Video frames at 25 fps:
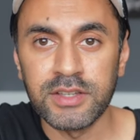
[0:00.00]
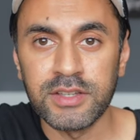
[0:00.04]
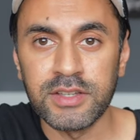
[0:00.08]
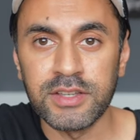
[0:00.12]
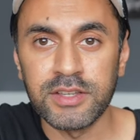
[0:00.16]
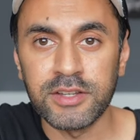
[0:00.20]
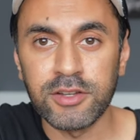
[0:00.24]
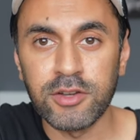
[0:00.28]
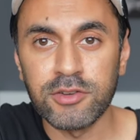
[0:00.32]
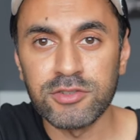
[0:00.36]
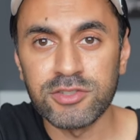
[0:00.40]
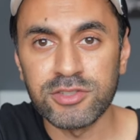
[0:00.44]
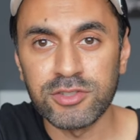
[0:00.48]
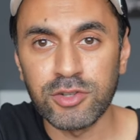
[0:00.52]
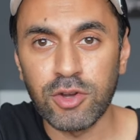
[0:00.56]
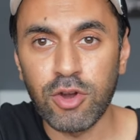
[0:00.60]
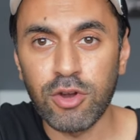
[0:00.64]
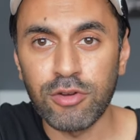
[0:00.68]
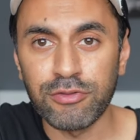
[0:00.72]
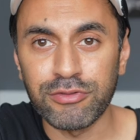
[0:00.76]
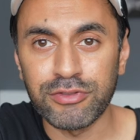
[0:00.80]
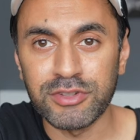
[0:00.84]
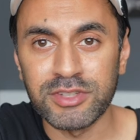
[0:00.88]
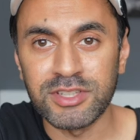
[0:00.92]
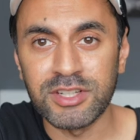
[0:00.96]
It goes to
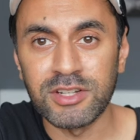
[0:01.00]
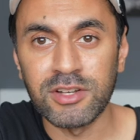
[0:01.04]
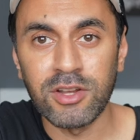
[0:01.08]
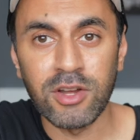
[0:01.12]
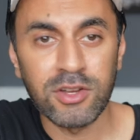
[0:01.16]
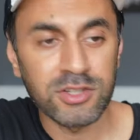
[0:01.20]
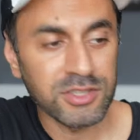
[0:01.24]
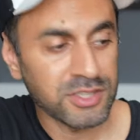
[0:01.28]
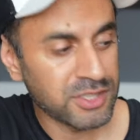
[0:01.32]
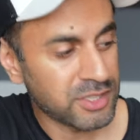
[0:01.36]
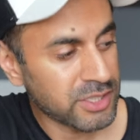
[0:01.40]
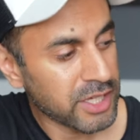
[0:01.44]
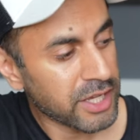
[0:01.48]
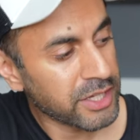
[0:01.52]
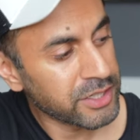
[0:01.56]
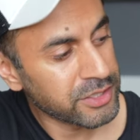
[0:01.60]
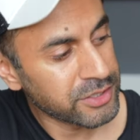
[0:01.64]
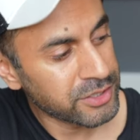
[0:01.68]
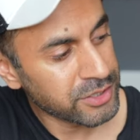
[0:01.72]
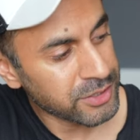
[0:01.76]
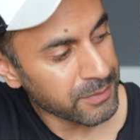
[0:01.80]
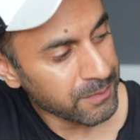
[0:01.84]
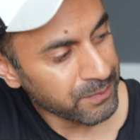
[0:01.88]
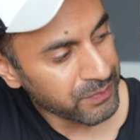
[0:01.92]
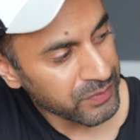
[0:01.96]
off in the last
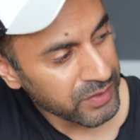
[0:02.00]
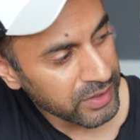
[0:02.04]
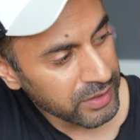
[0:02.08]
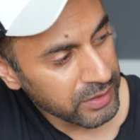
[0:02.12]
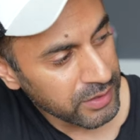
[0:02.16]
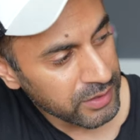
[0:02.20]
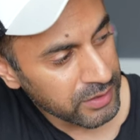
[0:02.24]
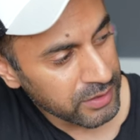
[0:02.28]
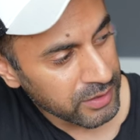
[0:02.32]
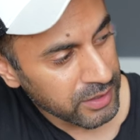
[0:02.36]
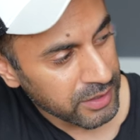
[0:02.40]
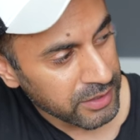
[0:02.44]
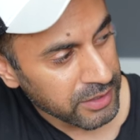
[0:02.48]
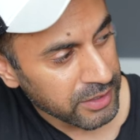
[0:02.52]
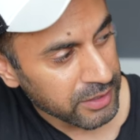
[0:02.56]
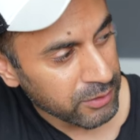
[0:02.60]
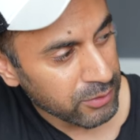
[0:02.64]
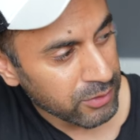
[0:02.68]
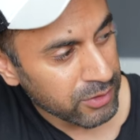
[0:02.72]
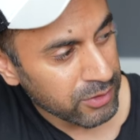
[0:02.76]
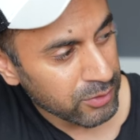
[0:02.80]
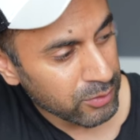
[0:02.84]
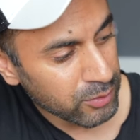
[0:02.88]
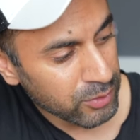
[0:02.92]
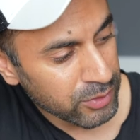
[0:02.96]
stage and
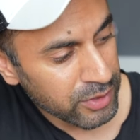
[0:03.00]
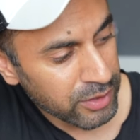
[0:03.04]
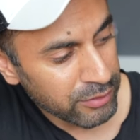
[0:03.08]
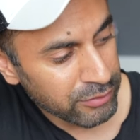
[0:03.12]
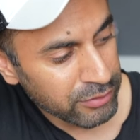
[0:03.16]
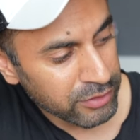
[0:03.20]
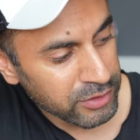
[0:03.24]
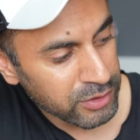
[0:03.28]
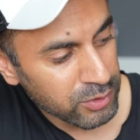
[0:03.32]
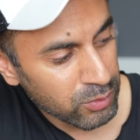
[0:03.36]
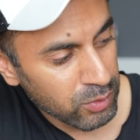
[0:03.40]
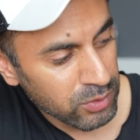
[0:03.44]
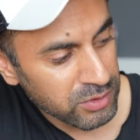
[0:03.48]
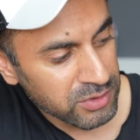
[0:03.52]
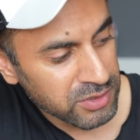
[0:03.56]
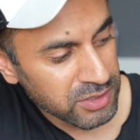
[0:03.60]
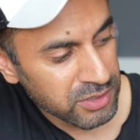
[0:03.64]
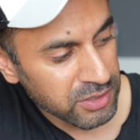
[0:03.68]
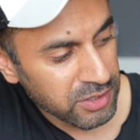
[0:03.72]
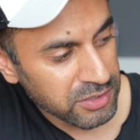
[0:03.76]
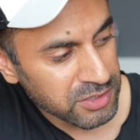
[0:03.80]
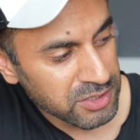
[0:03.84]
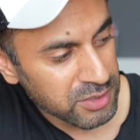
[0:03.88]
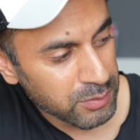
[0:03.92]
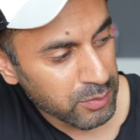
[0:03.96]
then whatever you want to
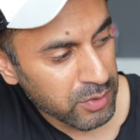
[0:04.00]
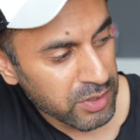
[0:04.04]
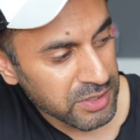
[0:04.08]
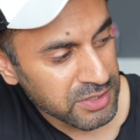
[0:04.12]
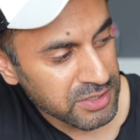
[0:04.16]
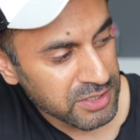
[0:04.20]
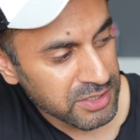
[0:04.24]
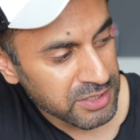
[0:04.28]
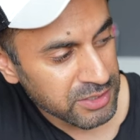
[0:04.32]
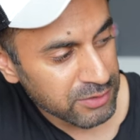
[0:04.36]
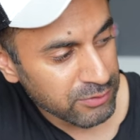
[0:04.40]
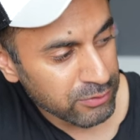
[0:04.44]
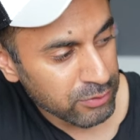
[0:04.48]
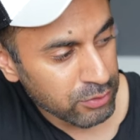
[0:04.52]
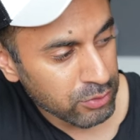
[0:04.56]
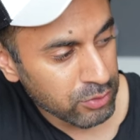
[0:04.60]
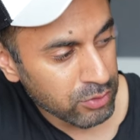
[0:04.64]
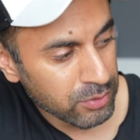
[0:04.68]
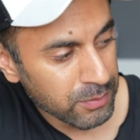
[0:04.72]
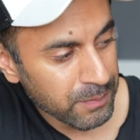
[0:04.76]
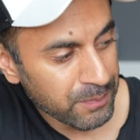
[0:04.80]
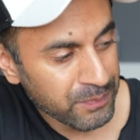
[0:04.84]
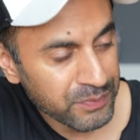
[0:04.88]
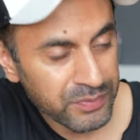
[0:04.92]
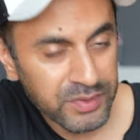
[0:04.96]
customize this
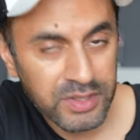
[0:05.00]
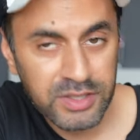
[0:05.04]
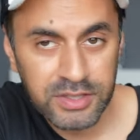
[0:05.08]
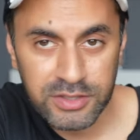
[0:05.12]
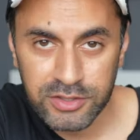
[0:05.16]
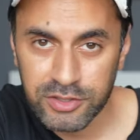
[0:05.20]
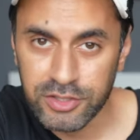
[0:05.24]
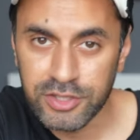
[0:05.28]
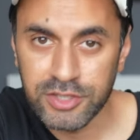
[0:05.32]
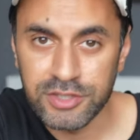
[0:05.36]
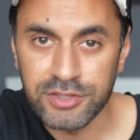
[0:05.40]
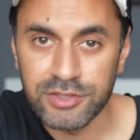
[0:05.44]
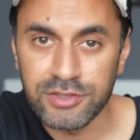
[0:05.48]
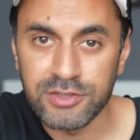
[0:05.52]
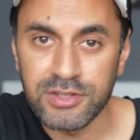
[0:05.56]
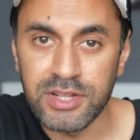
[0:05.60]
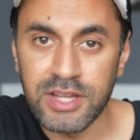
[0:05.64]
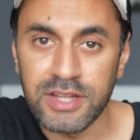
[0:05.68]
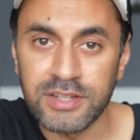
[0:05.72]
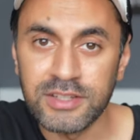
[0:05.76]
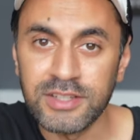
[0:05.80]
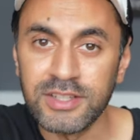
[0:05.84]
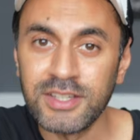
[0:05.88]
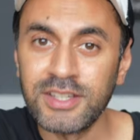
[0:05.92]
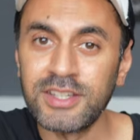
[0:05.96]
for, you can do
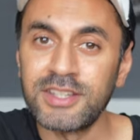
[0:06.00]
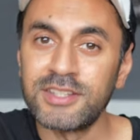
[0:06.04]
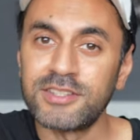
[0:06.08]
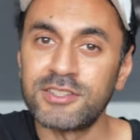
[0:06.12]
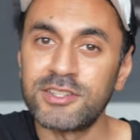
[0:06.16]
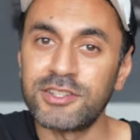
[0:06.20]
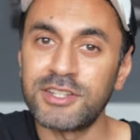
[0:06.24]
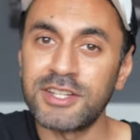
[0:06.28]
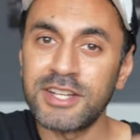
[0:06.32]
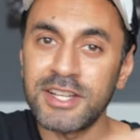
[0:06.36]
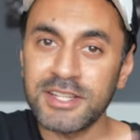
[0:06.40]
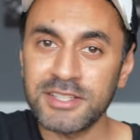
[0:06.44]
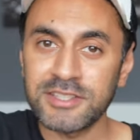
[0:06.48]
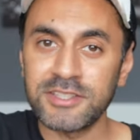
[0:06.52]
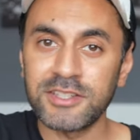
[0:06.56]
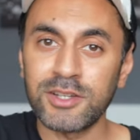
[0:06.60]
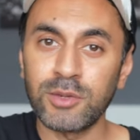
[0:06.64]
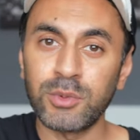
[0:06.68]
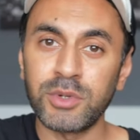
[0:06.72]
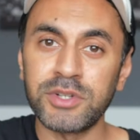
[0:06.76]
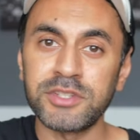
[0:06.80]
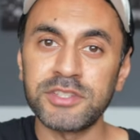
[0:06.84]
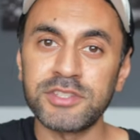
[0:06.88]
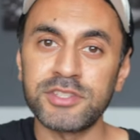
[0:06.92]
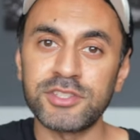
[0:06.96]
that. So the next thing I
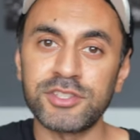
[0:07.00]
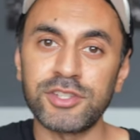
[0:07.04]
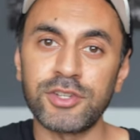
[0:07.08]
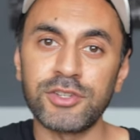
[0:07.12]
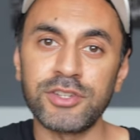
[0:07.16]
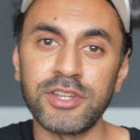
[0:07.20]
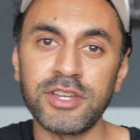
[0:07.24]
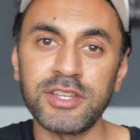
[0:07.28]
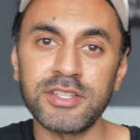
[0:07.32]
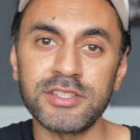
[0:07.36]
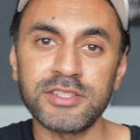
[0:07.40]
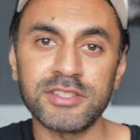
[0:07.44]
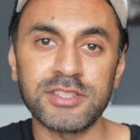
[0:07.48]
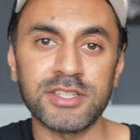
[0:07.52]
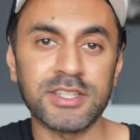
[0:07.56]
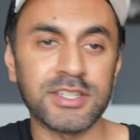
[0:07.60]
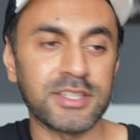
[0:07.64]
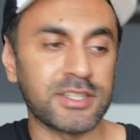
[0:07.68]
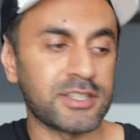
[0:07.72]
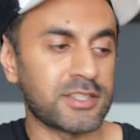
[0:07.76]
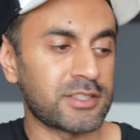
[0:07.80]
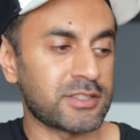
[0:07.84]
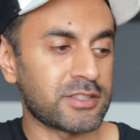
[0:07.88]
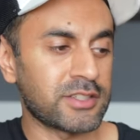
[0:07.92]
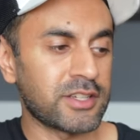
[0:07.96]
wanted to showcase
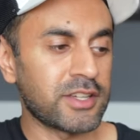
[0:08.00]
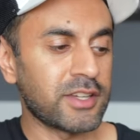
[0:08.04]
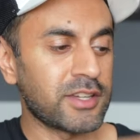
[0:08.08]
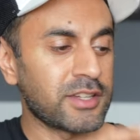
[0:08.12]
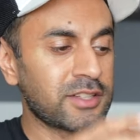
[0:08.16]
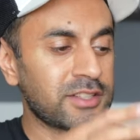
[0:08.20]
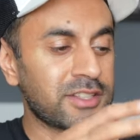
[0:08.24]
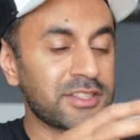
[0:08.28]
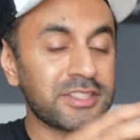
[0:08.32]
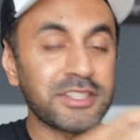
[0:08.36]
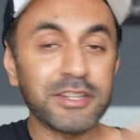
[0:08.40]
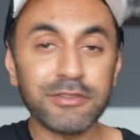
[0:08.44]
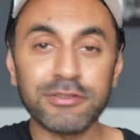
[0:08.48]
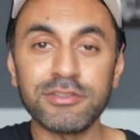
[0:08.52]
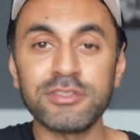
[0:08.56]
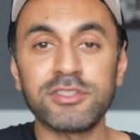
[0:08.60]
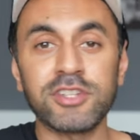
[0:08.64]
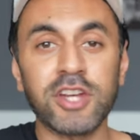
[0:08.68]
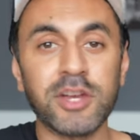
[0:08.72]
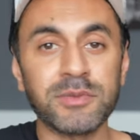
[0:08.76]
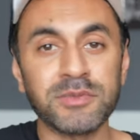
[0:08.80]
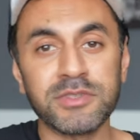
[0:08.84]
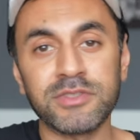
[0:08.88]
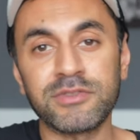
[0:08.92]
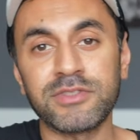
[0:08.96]
is the different
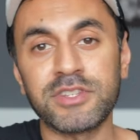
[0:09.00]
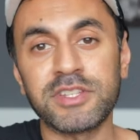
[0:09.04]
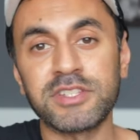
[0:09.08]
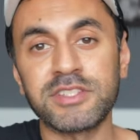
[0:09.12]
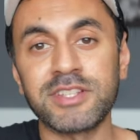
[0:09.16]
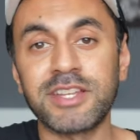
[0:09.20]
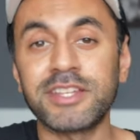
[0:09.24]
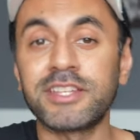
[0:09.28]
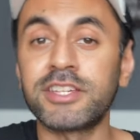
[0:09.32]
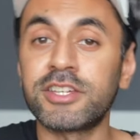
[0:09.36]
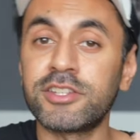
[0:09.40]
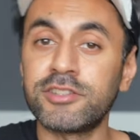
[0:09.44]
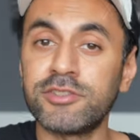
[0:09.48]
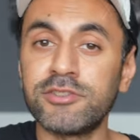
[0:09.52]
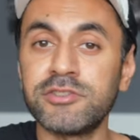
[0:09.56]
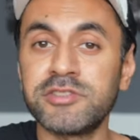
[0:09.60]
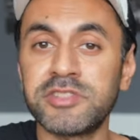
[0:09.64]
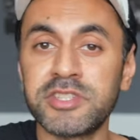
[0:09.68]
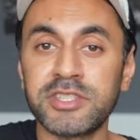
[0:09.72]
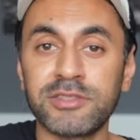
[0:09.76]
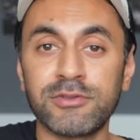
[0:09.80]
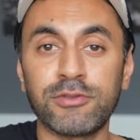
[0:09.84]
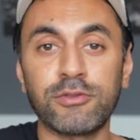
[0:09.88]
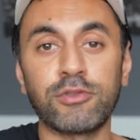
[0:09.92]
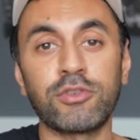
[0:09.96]
types of things that you can use
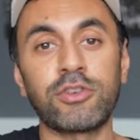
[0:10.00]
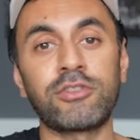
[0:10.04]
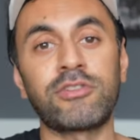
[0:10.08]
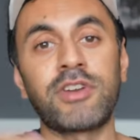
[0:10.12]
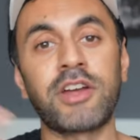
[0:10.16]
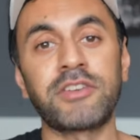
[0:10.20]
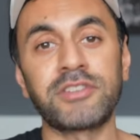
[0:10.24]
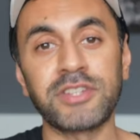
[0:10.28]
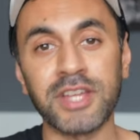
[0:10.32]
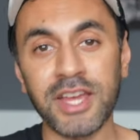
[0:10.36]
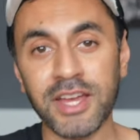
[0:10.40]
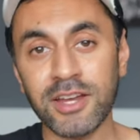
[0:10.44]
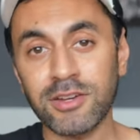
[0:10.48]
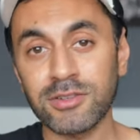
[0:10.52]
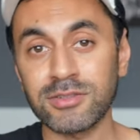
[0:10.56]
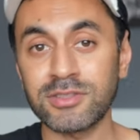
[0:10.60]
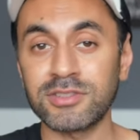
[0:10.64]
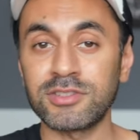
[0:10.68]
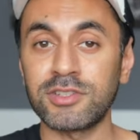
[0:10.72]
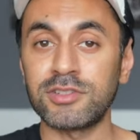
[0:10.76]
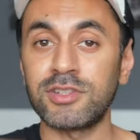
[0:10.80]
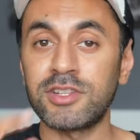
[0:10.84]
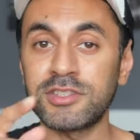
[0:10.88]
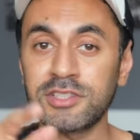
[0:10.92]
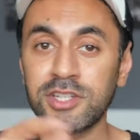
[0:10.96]
this for around the house.
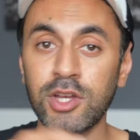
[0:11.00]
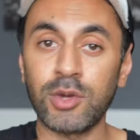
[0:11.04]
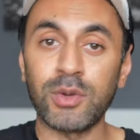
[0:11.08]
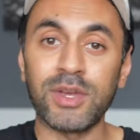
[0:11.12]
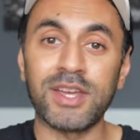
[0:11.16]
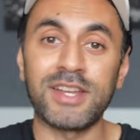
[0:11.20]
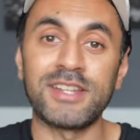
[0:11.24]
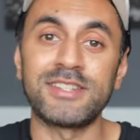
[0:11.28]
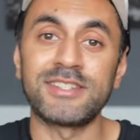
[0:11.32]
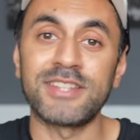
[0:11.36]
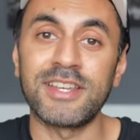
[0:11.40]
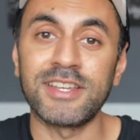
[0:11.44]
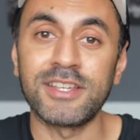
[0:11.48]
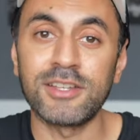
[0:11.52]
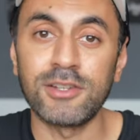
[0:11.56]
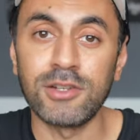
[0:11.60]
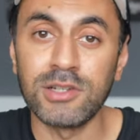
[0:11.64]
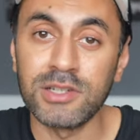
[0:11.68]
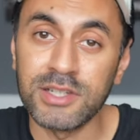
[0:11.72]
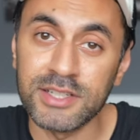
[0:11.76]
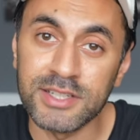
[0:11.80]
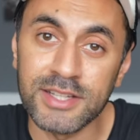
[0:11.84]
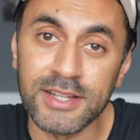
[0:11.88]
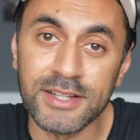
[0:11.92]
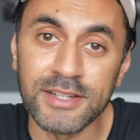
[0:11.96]
So let's go ahead and take a
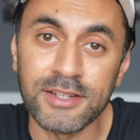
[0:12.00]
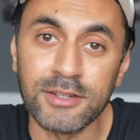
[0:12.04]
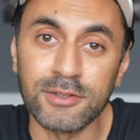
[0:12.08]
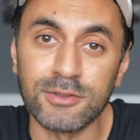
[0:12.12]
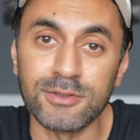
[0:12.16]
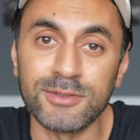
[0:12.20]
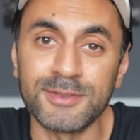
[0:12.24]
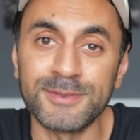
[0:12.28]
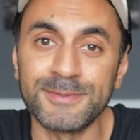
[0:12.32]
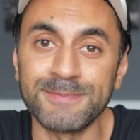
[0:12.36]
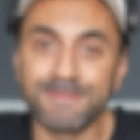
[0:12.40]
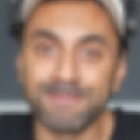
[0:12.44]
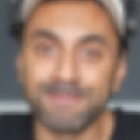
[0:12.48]
look at that now.